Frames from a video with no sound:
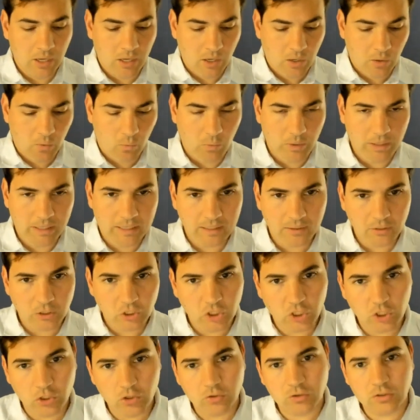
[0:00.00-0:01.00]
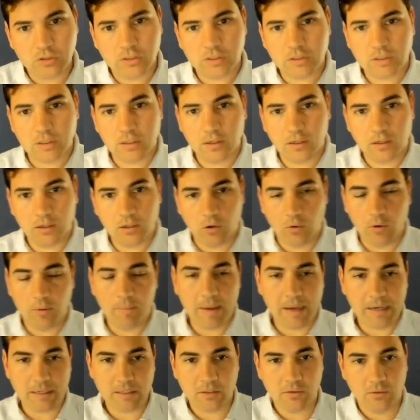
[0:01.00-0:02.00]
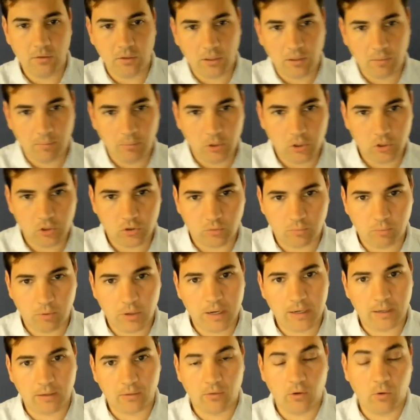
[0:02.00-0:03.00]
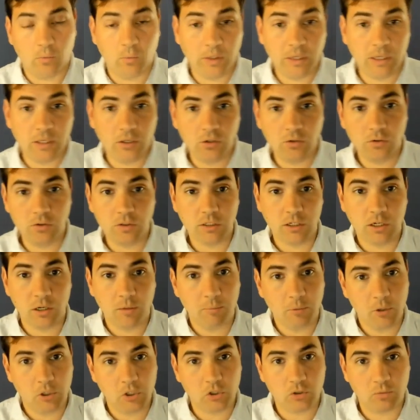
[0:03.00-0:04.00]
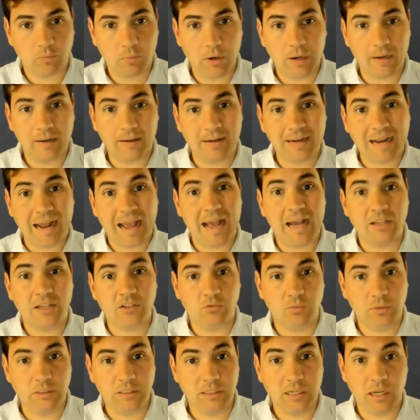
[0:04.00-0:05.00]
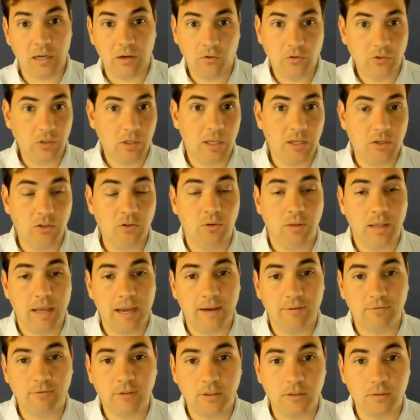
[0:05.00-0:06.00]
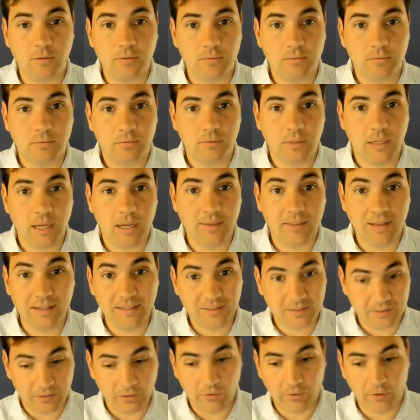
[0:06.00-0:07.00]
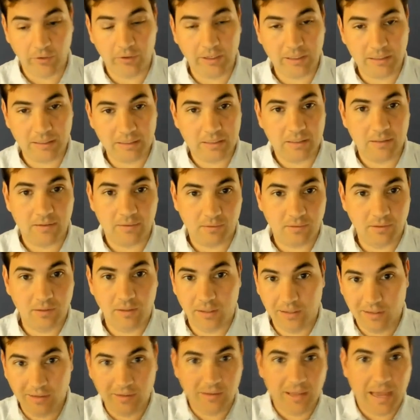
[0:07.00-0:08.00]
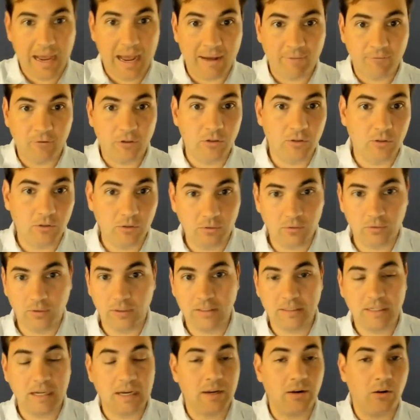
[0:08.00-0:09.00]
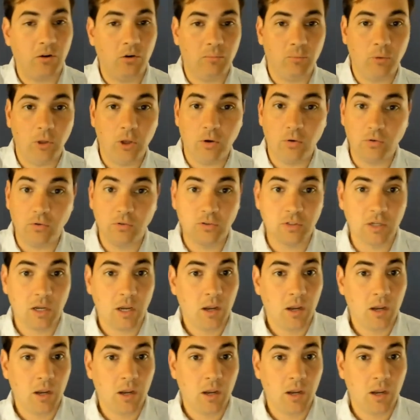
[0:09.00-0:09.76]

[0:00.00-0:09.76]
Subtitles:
we can use, going back to the commercial product though, we can use a commercial product as we scale, and you'll have to. Okay. That's literally like after you do the second home loans,